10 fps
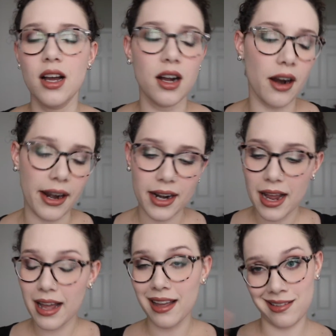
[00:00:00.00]
All right,
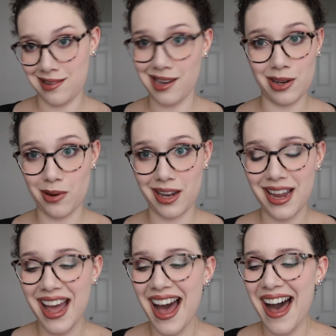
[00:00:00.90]
anyway.
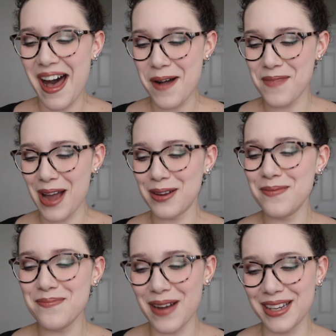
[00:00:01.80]

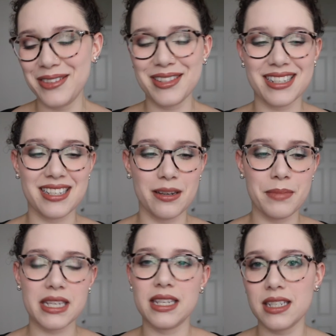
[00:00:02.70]
I might use it to
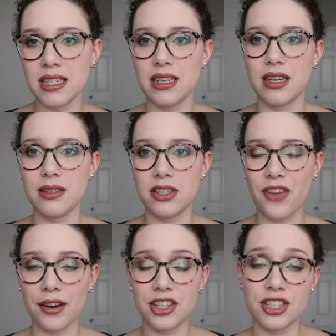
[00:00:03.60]
mix into
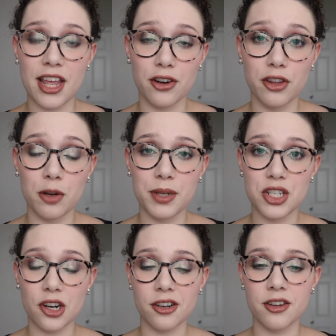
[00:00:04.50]
foundations that are a little bit
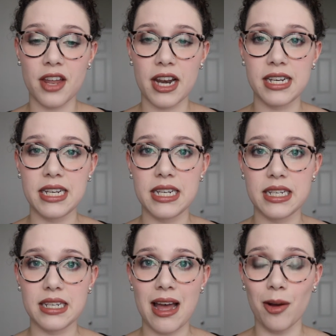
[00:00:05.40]
darker that I need
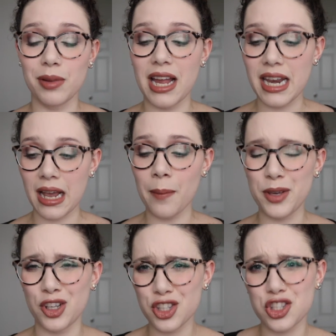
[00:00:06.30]
help lightening up,
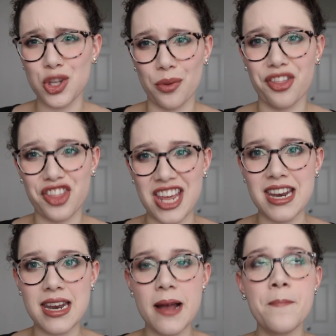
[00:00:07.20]
because it's so
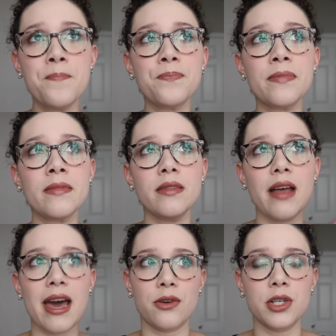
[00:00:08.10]
thin.
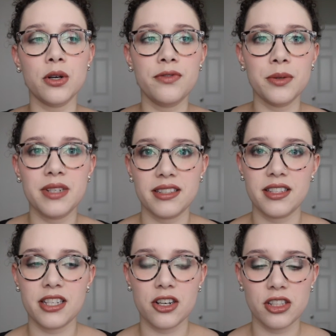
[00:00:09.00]
I don't know if it would
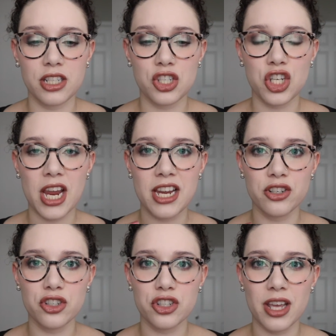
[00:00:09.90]
necessarily
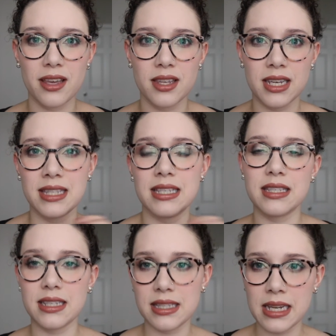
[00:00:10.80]
change like the
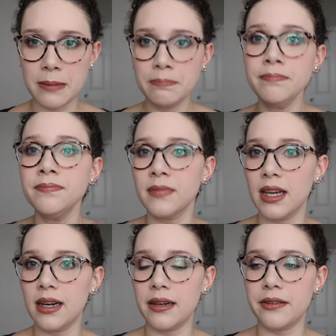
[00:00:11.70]
consistency
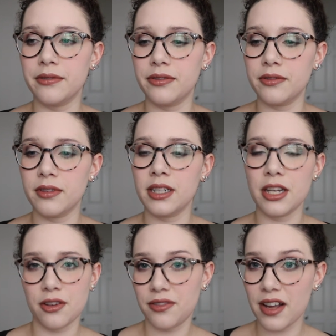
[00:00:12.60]
of
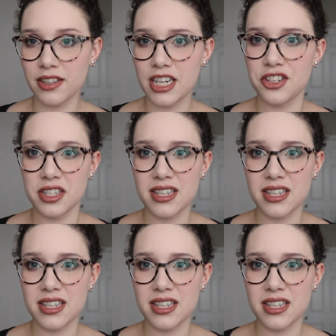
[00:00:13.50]
another foundation.